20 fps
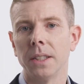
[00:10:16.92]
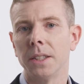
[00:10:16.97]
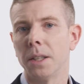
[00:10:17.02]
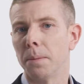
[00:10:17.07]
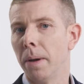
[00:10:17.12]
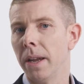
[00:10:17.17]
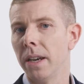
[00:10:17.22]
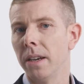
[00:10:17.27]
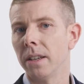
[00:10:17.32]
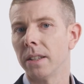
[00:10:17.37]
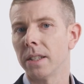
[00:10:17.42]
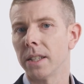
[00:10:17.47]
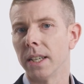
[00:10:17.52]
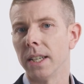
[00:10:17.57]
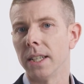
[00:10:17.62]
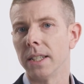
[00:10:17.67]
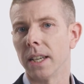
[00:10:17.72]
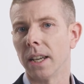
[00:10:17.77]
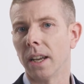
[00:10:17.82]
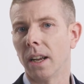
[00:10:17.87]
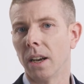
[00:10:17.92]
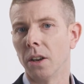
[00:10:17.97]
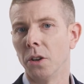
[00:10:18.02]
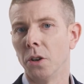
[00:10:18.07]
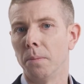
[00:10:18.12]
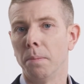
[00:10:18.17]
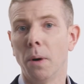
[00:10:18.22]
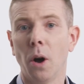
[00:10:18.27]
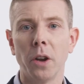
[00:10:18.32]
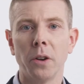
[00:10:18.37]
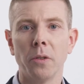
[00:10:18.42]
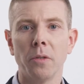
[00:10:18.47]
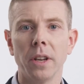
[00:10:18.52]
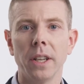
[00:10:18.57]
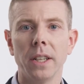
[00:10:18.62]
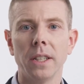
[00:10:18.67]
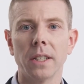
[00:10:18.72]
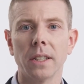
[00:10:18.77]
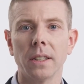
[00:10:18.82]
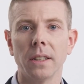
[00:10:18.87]
Dependencies include
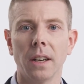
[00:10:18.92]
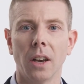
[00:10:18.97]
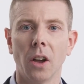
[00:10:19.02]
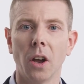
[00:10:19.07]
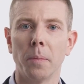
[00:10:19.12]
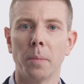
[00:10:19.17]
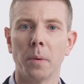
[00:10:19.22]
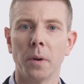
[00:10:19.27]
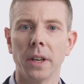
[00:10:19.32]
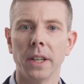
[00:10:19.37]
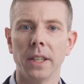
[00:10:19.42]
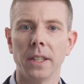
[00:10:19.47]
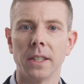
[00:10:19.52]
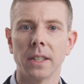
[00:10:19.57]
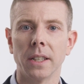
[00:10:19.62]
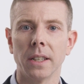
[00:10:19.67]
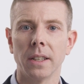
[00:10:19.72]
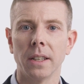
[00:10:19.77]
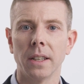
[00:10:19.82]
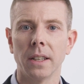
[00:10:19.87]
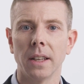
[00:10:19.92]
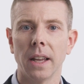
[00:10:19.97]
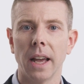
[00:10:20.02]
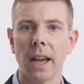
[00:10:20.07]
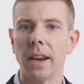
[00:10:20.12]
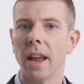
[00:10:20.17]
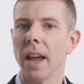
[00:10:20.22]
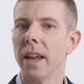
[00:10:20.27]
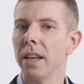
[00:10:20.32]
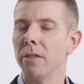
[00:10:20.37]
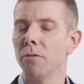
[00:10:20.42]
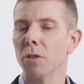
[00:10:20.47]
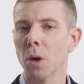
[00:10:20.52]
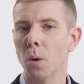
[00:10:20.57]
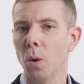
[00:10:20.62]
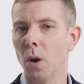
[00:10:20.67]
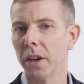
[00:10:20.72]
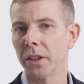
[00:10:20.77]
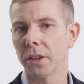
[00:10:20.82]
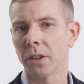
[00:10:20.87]
binaries, libraries, and any
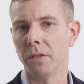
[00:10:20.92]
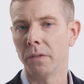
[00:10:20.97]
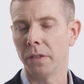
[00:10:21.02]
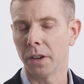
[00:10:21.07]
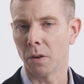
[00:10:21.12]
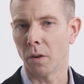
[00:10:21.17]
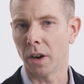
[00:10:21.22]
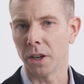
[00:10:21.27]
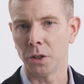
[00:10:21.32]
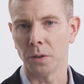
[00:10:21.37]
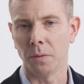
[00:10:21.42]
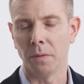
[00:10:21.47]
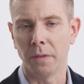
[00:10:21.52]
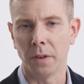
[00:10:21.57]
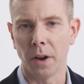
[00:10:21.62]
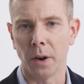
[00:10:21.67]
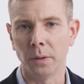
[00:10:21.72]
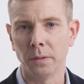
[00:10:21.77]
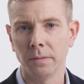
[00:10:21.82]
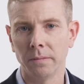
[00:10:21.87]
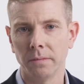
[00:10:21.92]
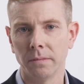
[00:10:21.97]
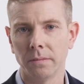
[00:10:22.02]
required configuration file.